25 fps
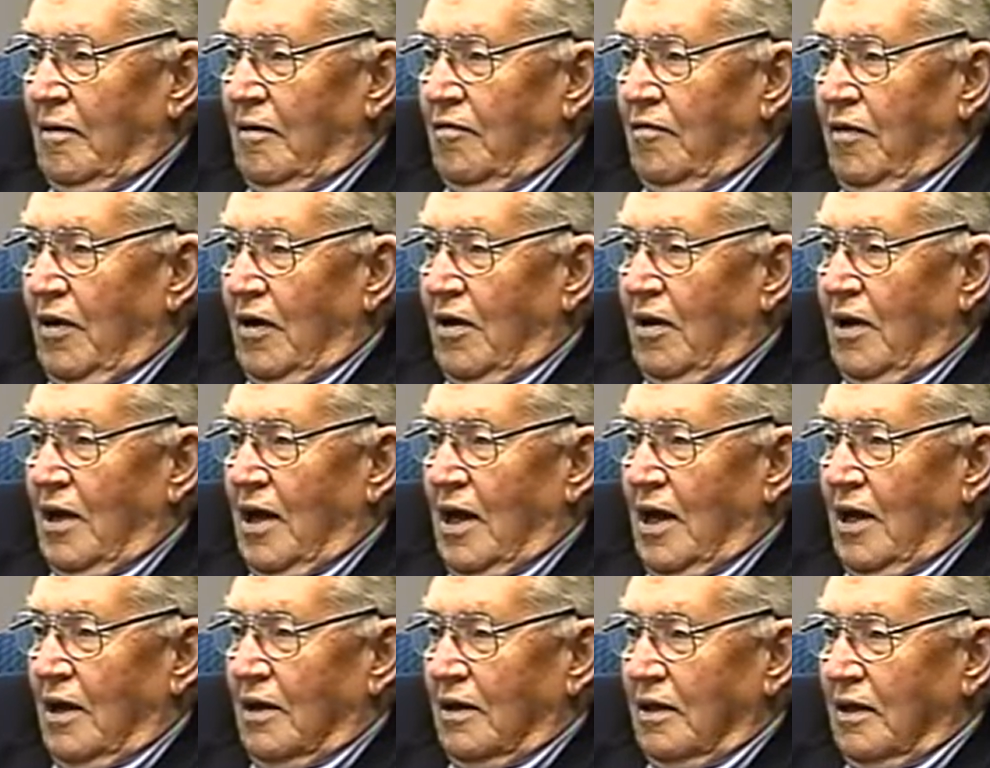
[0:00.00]
we felt
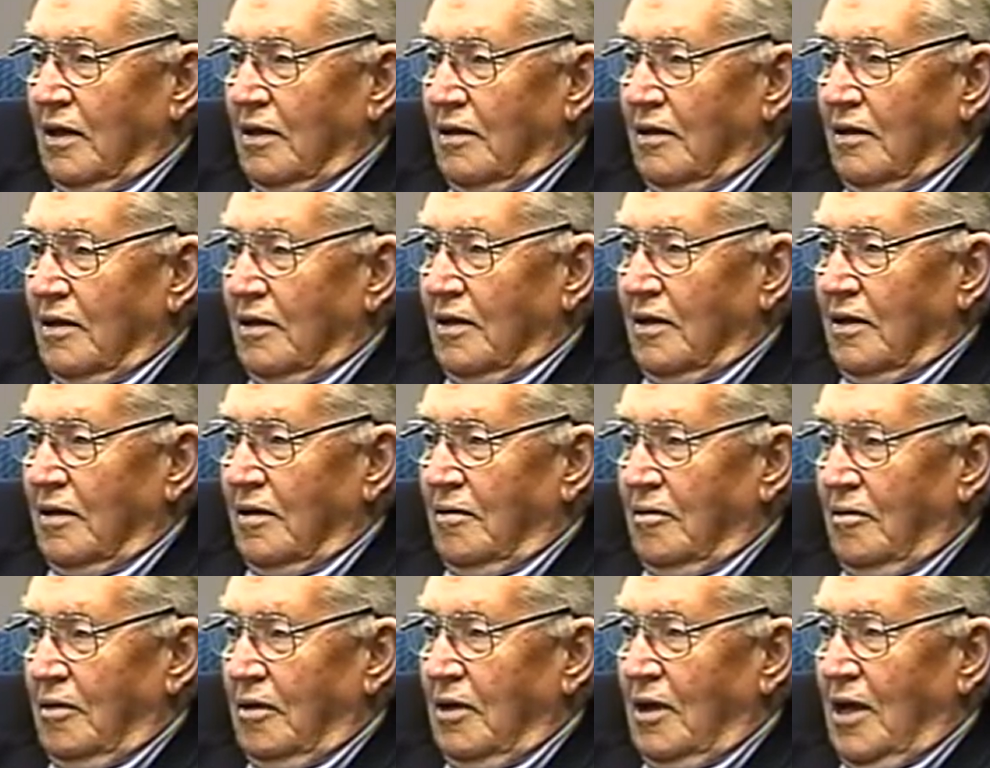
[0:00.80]
like
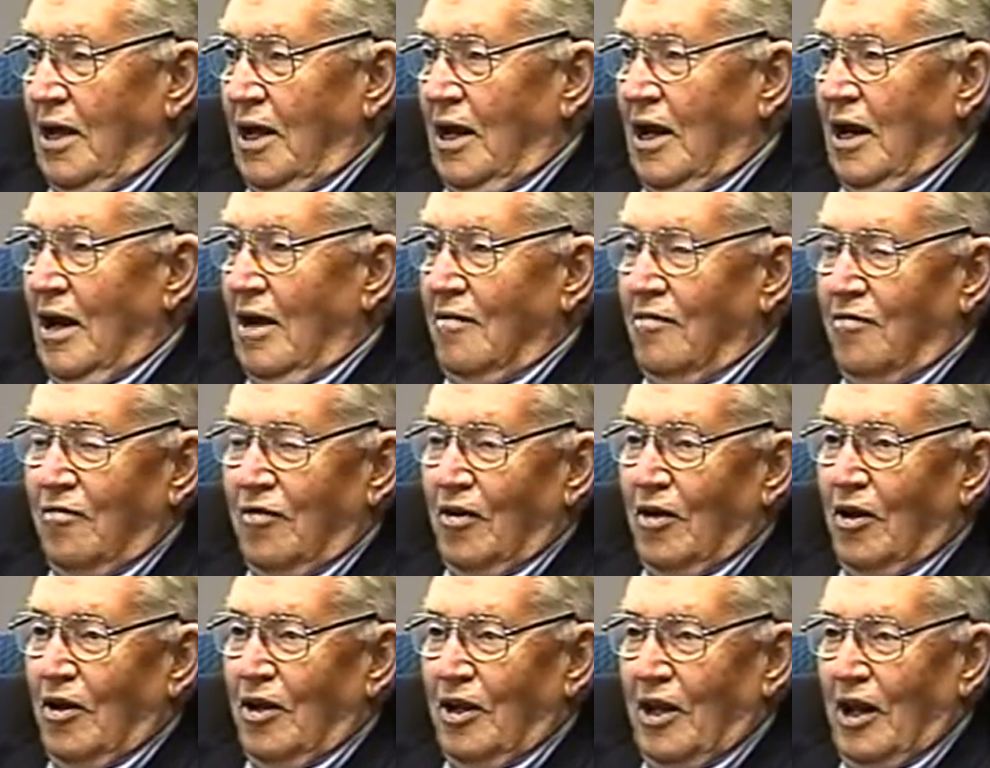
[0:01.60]
that we'd had our
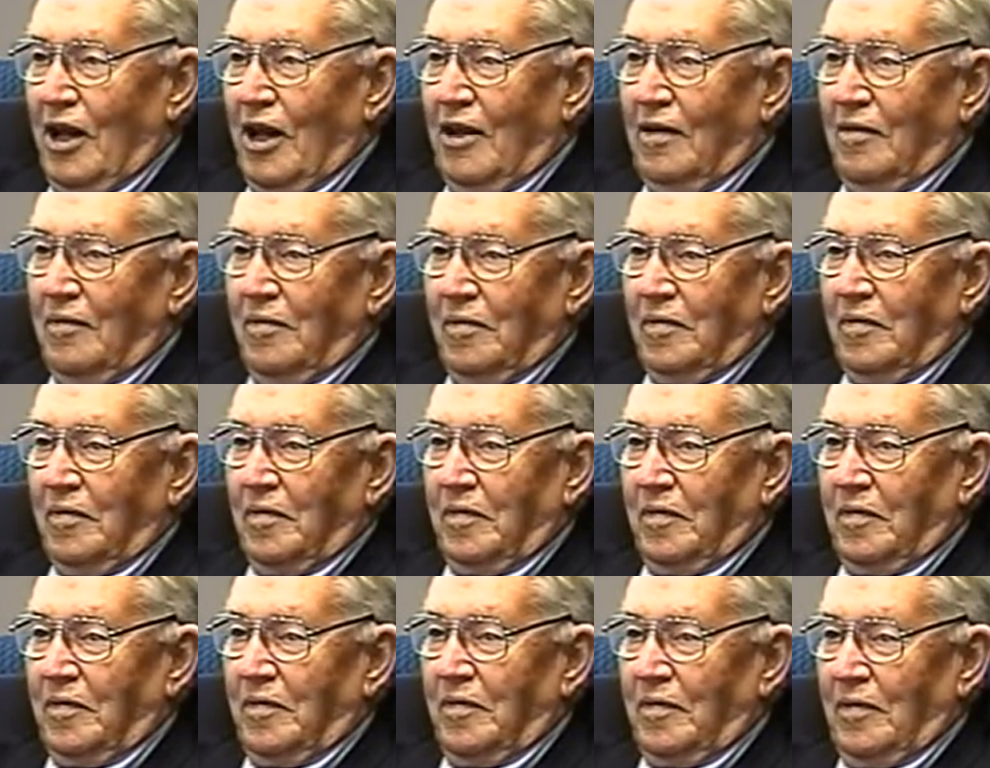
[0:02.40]
fun there and